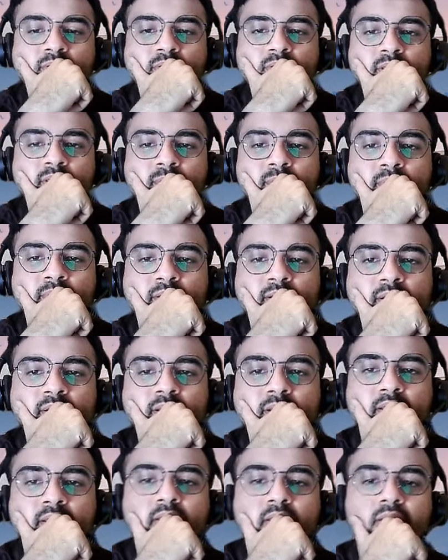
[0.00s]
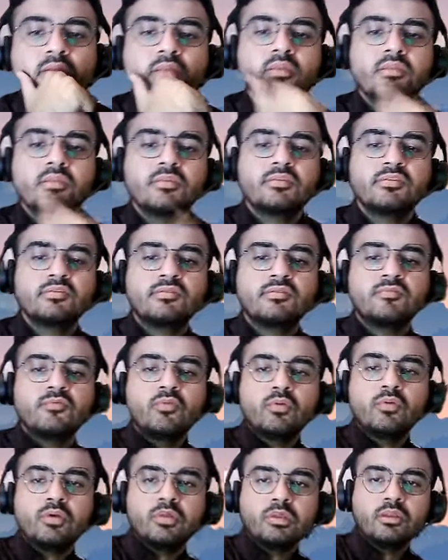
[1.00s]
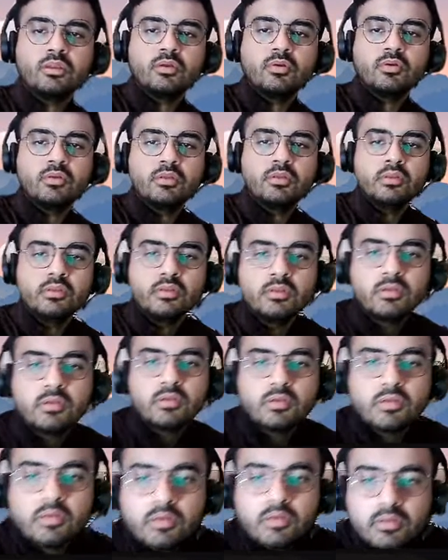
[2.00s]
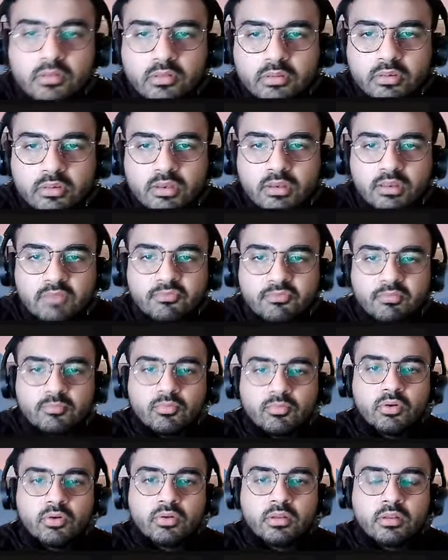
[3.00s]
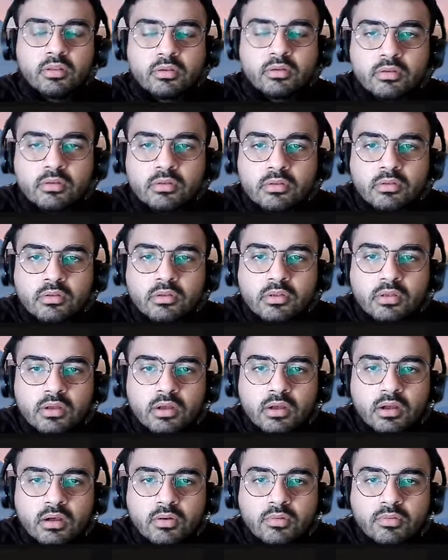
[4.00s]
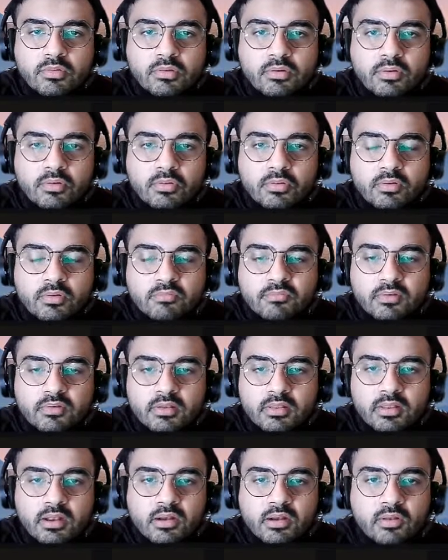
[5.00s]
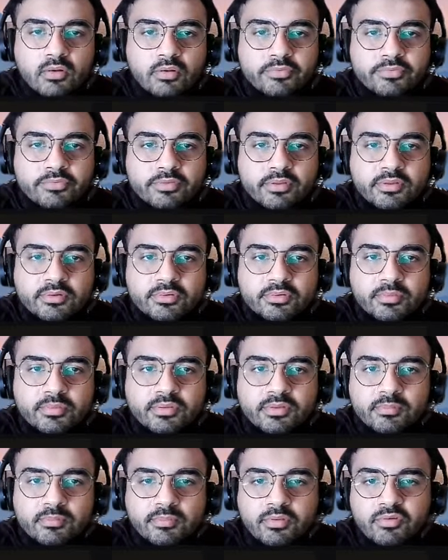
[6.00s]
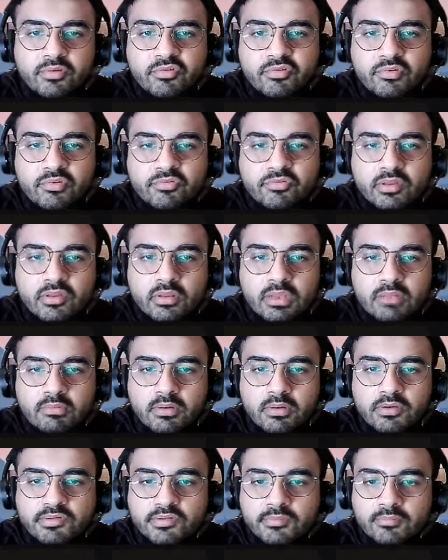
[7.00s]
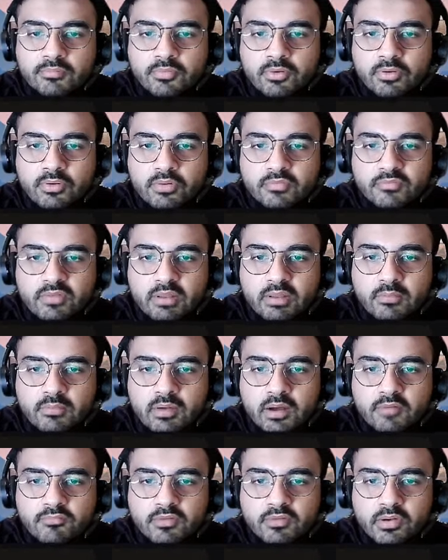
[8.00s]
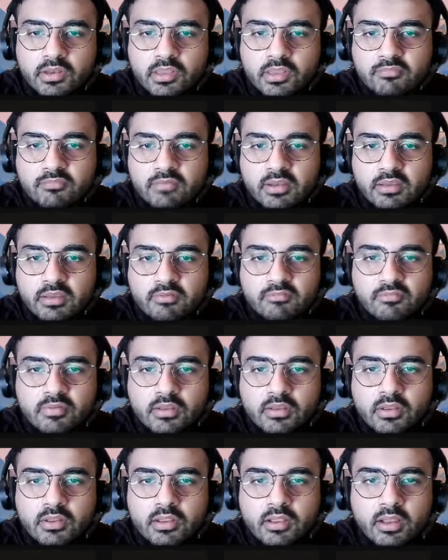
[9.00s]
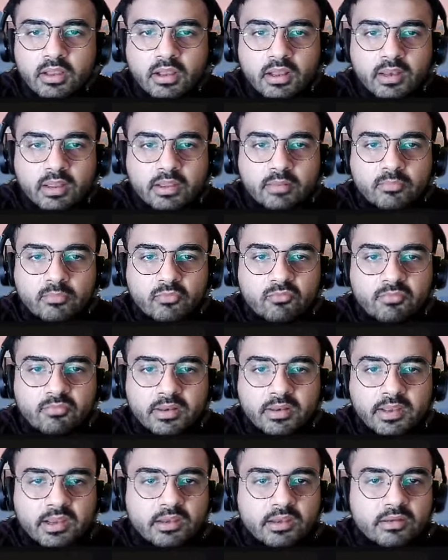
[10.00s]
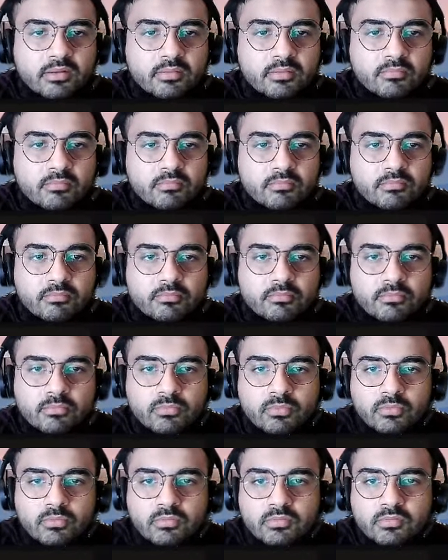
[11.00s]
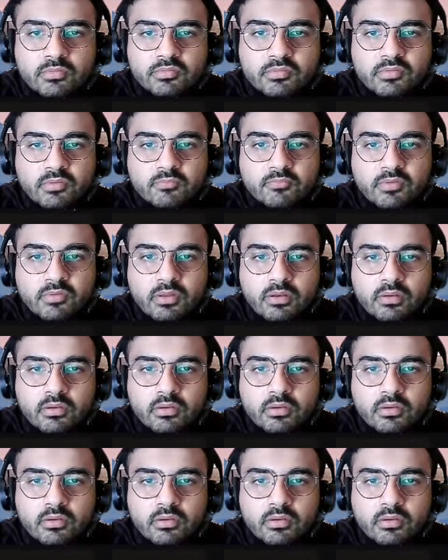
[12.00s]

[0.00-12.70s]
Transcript: I'm just focusing on c7 pawn here. How is he going to defend that? Also, there could be some pressure on g7 at some point of time after d5, and I can move my knight somewhere.